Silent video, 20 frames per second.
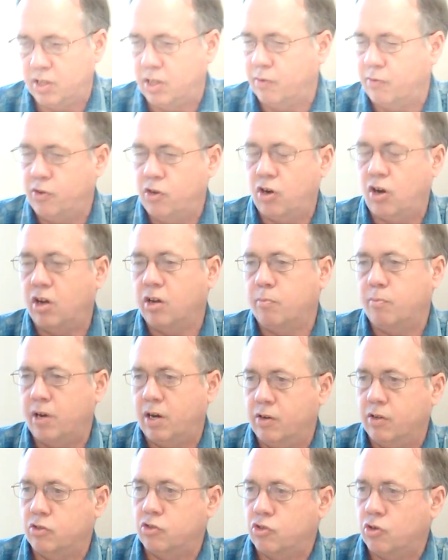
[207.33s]
they've gone
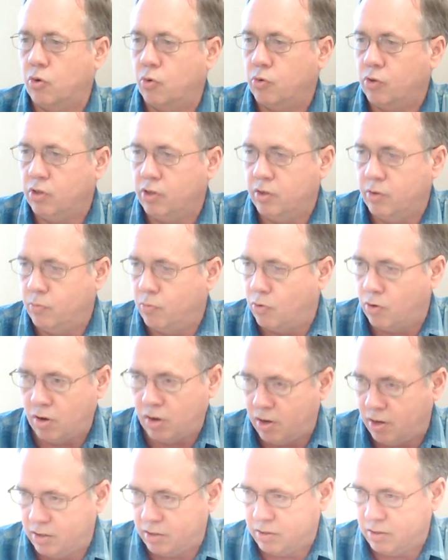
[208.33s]
about it totally
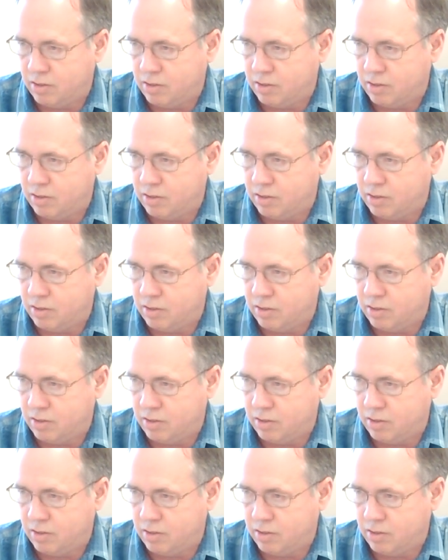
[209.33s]
wrong.